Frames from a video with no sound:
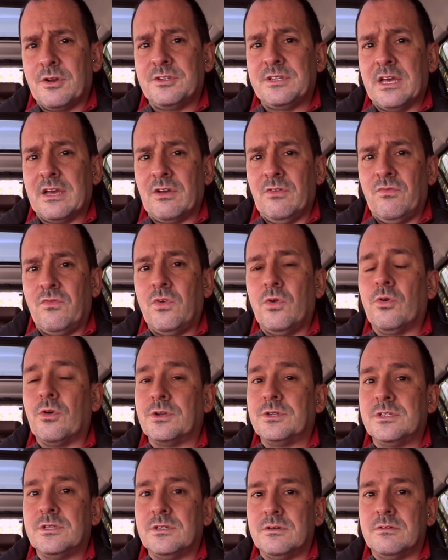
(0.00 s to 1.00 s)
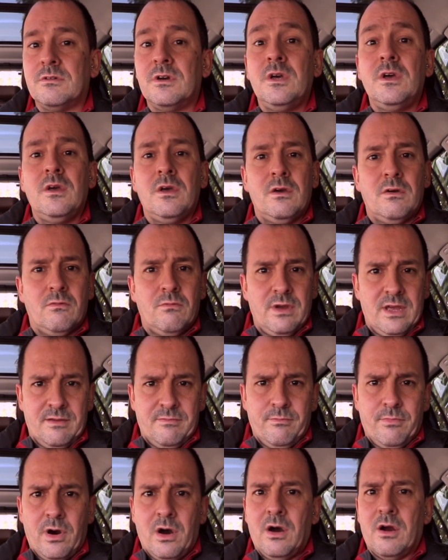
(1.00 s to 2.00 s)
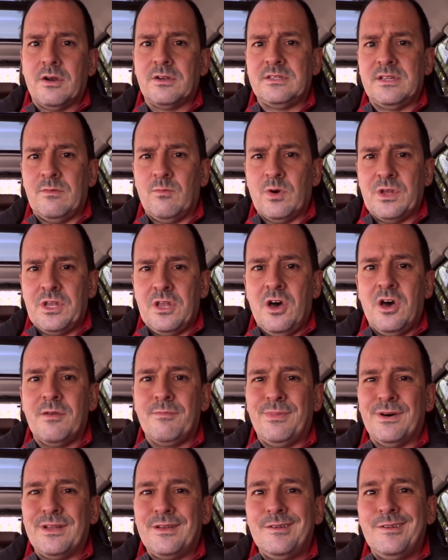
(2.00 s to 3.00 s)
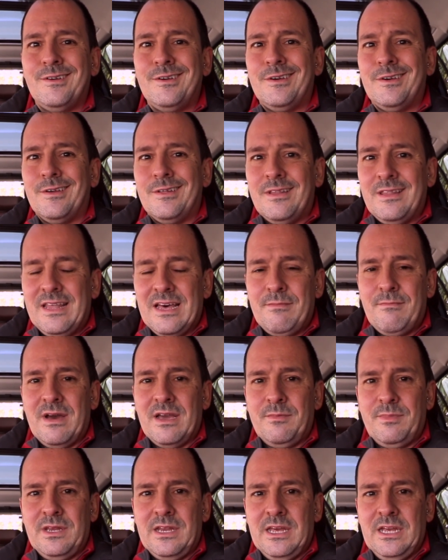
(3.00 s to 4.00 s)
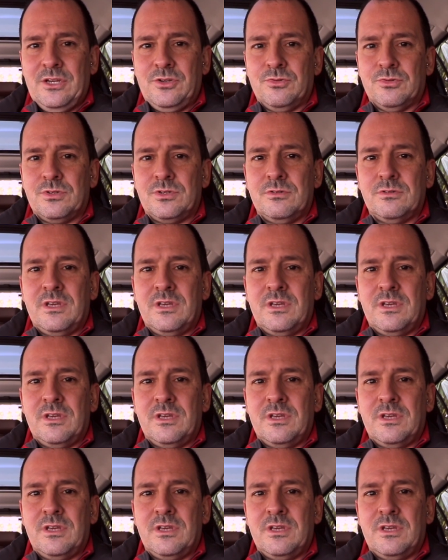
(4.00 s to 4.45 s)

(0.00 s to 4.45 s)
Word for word: on the second floor, so we have bars and whatnot, but that might be dangerous.